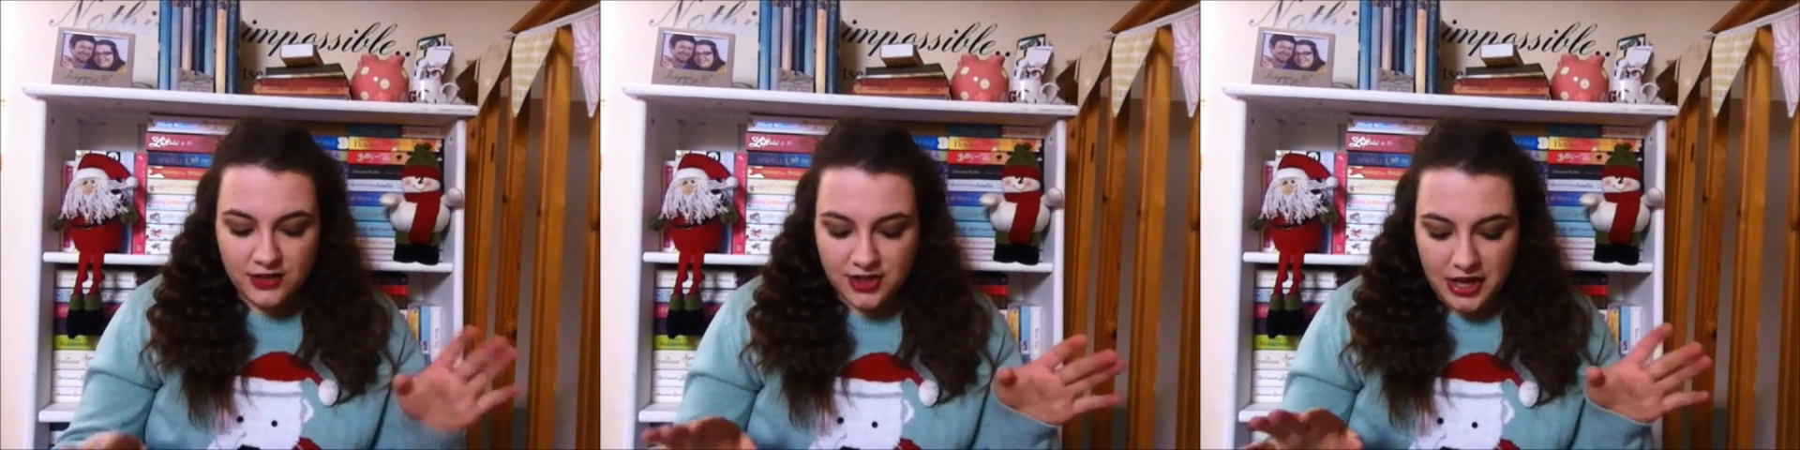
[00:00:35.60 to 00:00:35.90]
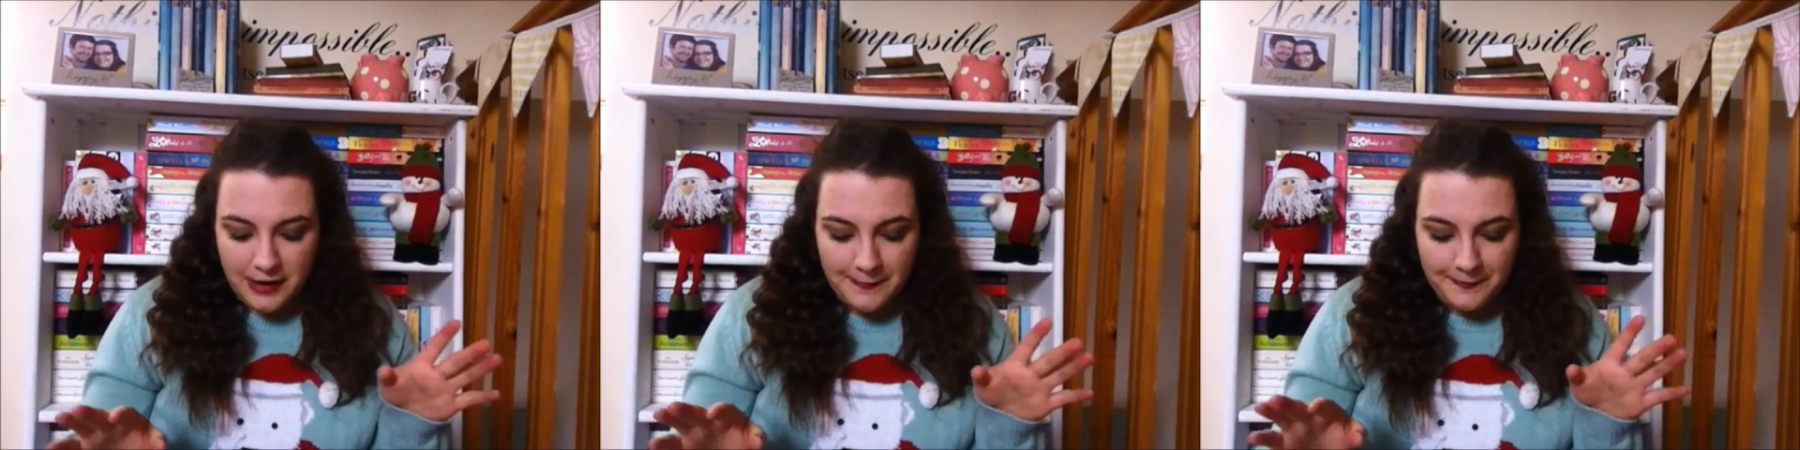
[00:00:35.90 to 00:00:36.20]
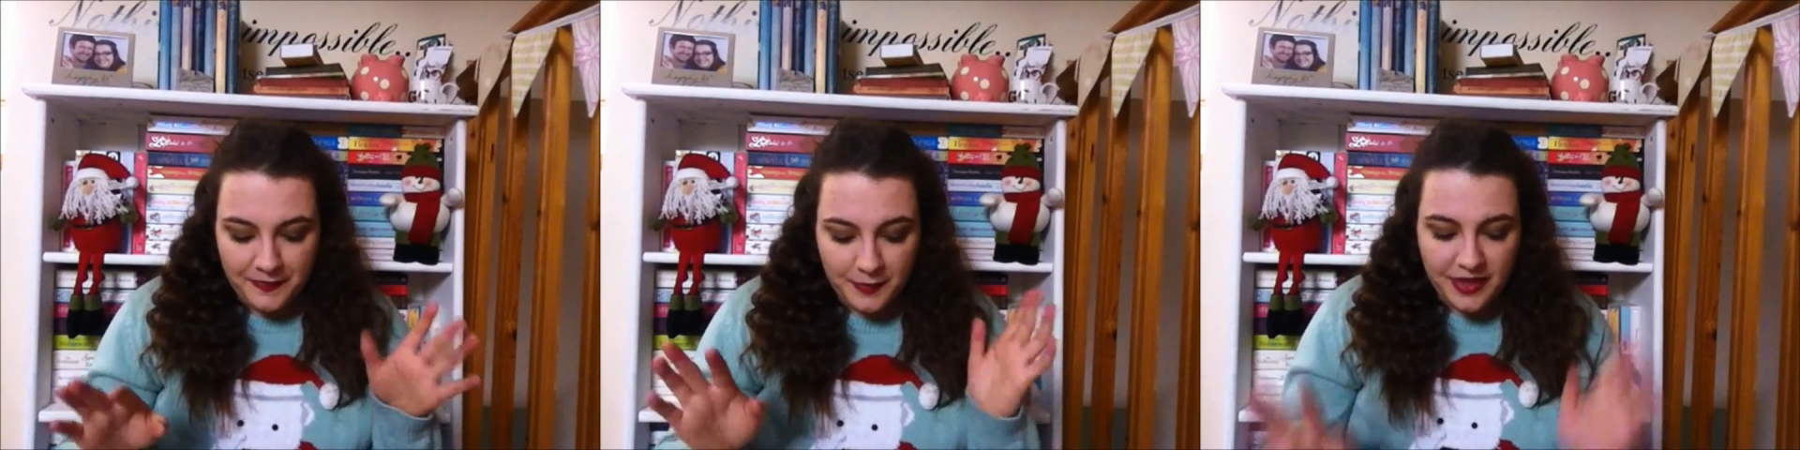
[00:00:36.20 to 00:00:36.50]
So
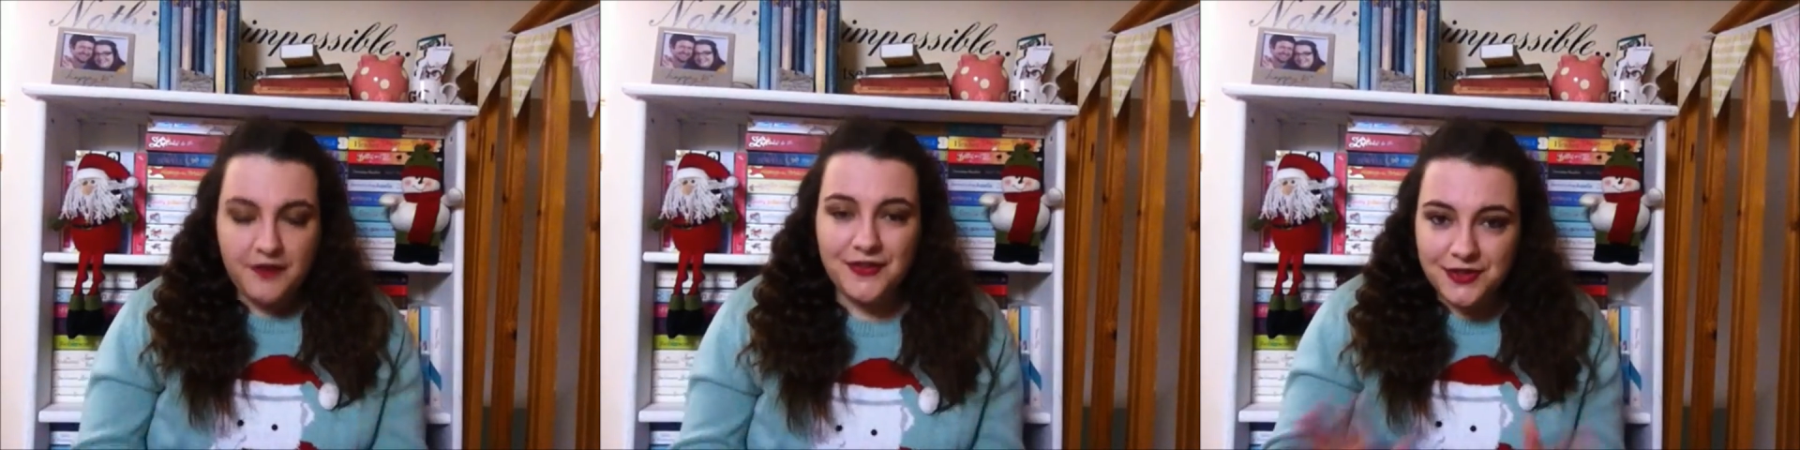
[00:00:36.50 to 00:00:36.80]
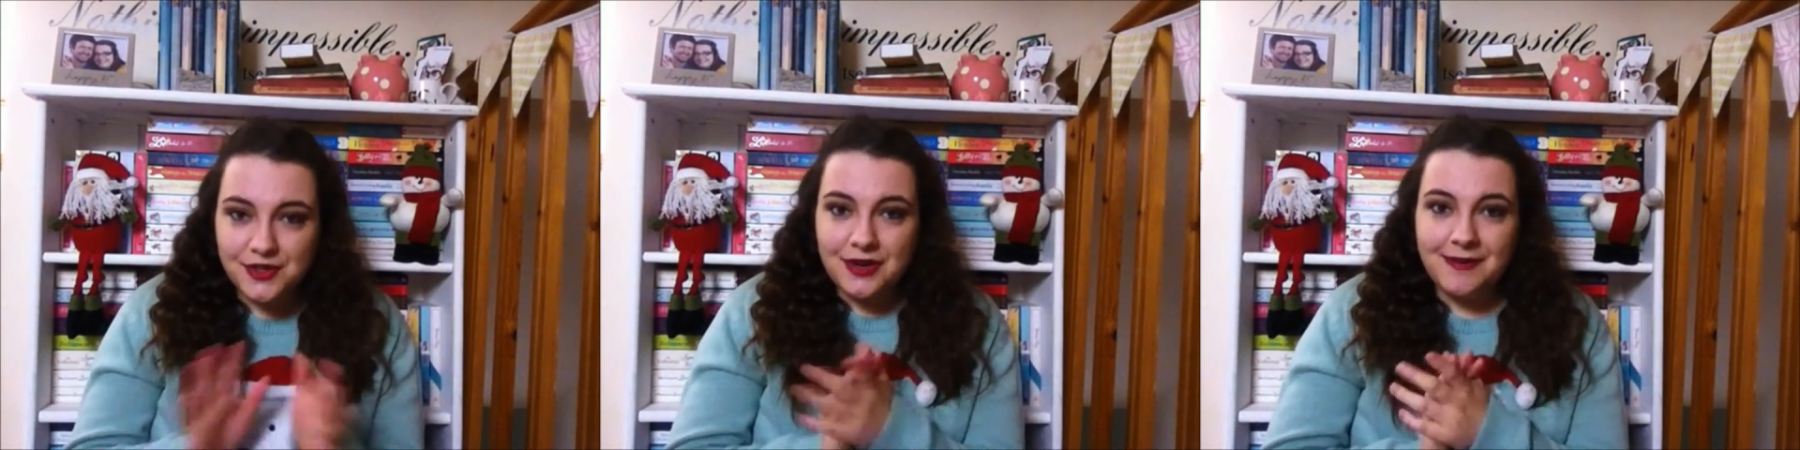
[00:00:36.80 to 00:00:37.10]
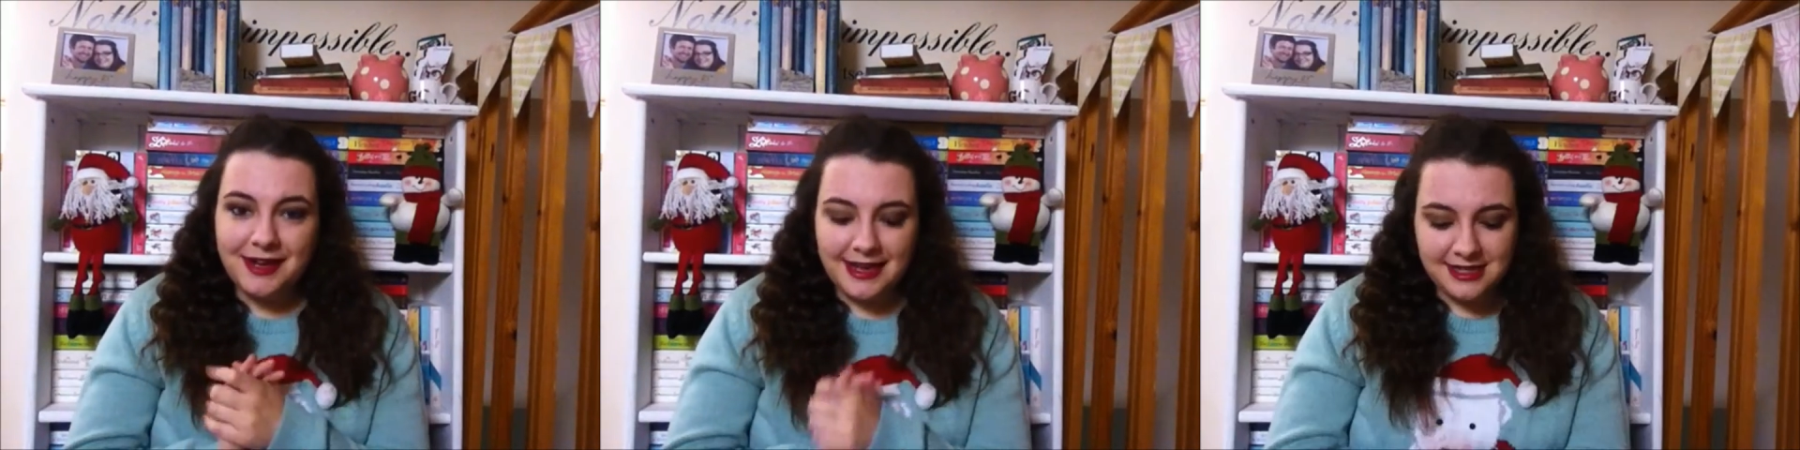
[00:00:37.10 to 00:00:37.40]
without further ado, I'm
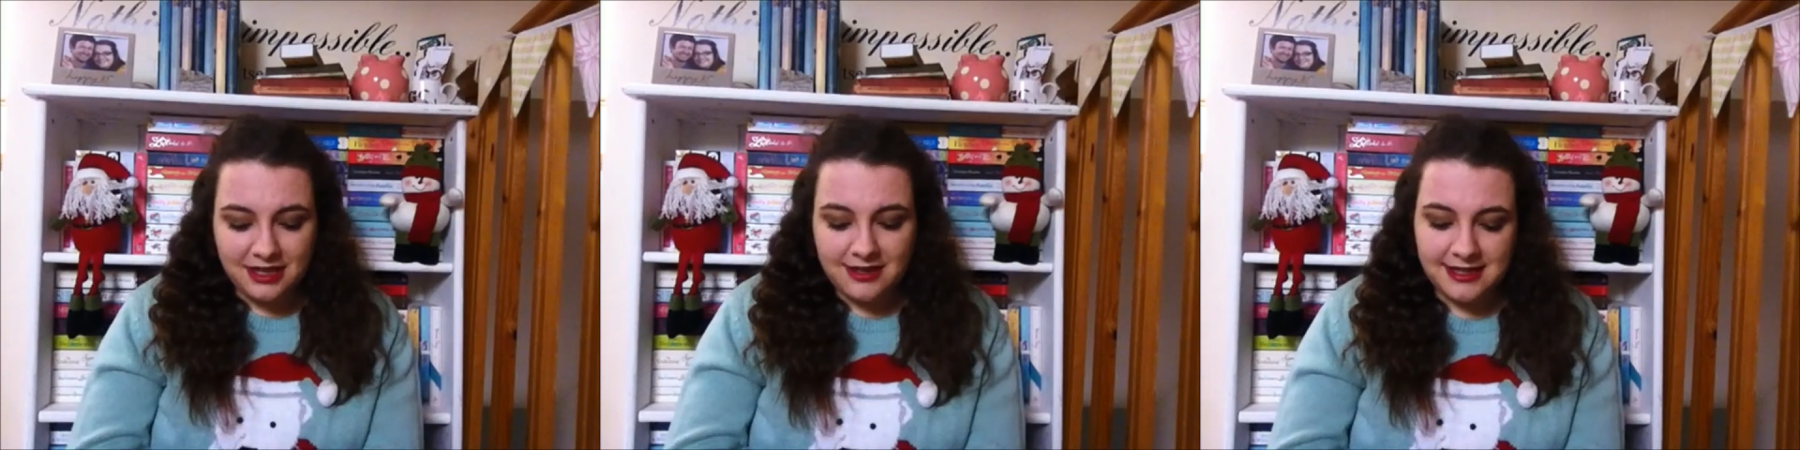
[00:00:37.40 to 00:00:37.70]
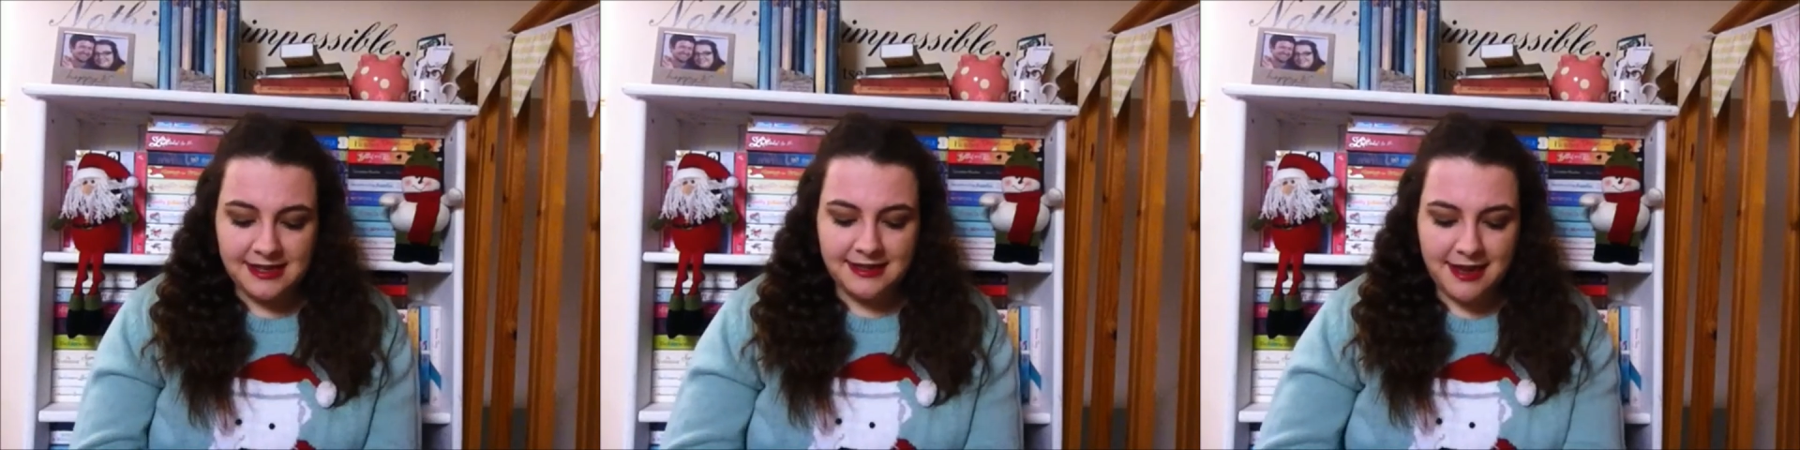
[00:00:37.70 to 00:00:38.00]
going to get started.